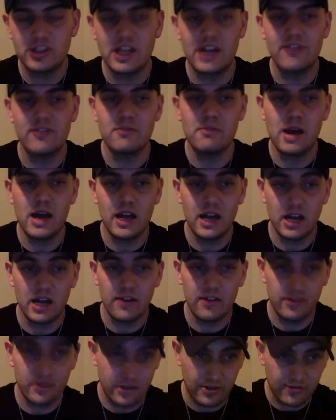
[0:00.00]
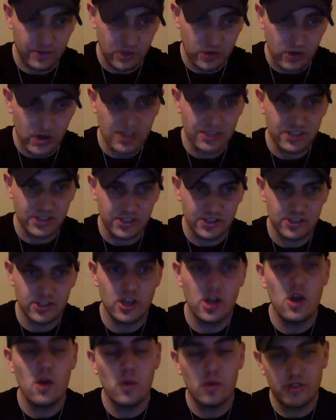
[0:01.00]
to that of a
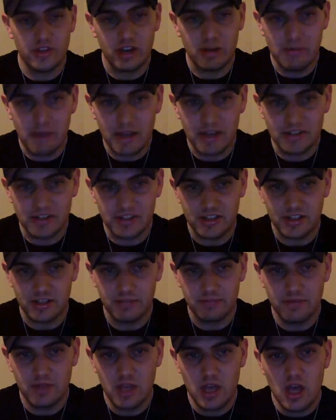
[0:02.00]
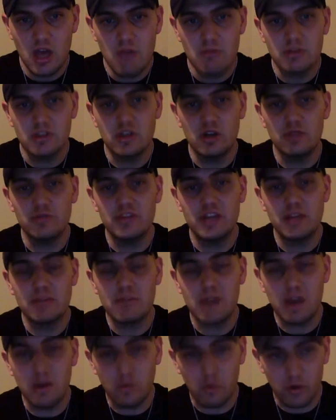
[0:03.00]
crisis within a megacity. But don't
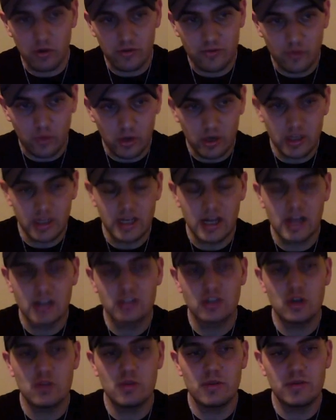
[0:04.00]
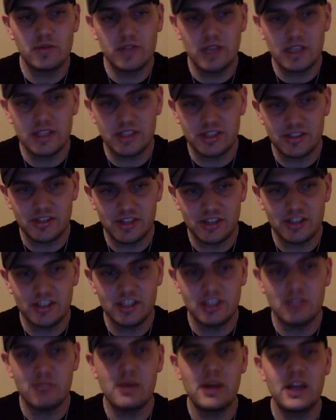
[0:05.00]
take my word for it. In October of
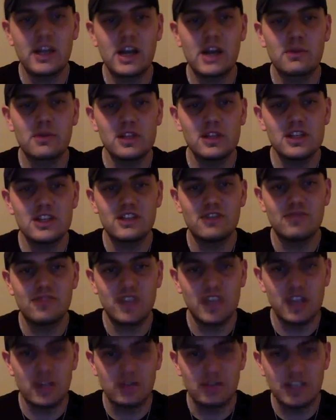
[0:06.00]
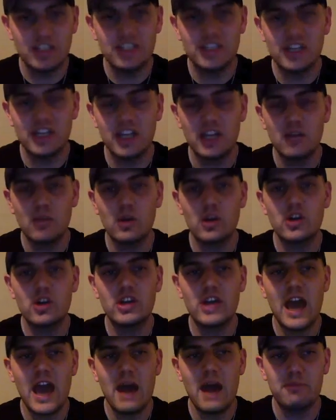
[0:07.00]
2016, the Pentagon released a video detailing what
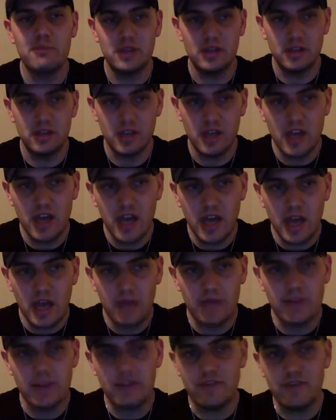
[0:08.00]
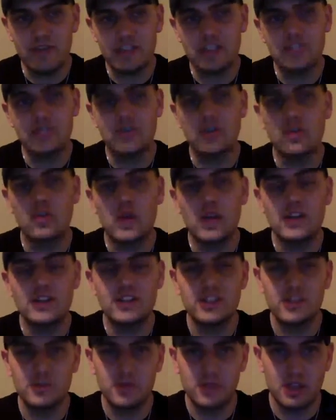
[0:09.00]
could happen in the event of a
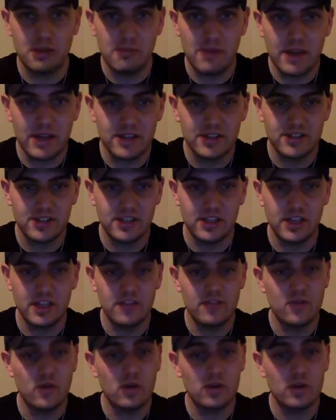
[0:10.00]
crisis within a megacity. And of